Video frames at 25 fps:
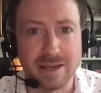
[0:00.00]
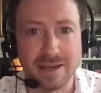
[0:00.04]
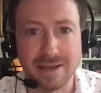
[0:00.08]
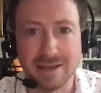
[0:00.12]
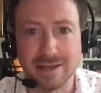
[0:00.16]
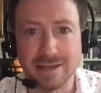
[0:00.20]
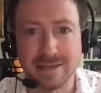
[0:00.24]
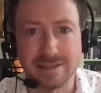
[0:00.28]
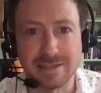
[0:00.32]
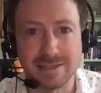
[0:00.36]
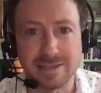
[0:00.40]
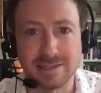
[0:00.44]

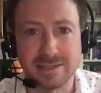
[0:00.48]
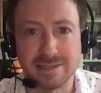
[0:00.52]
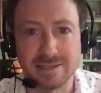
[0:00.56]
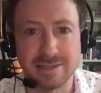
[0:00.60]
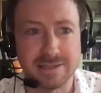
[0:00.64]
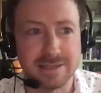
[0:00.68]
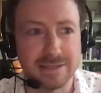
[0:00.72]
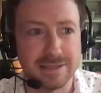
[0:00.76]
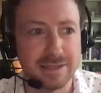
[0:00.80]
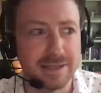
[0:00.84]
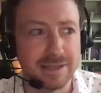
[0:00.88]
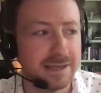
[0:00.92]

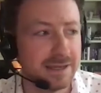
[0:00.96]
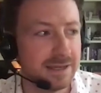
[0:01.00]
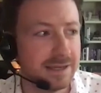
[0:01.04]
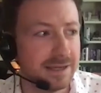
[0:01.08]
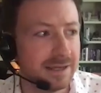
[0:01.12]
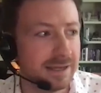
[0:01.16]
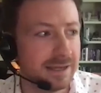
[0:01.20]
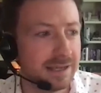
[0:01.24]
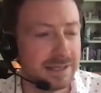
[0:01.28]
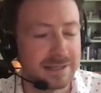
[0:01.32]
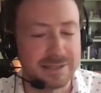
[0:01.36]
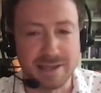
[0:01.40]
it's
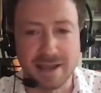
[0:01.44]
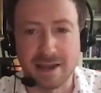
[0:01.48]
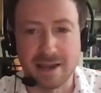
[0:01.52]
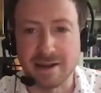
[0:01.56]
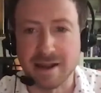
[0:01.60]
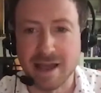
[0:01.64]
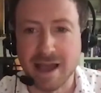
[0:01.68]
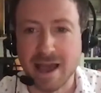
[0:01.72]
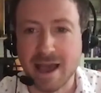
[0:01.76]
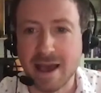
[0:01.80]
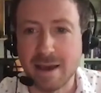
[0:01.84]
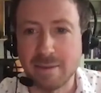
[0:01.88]
got an
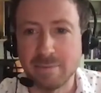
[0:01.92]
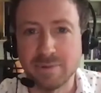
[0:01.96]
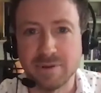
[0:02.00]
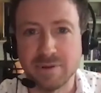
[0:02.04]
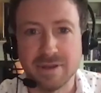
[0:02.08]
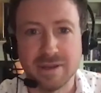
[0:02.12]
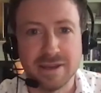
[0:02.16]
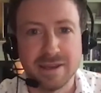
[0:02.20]
app,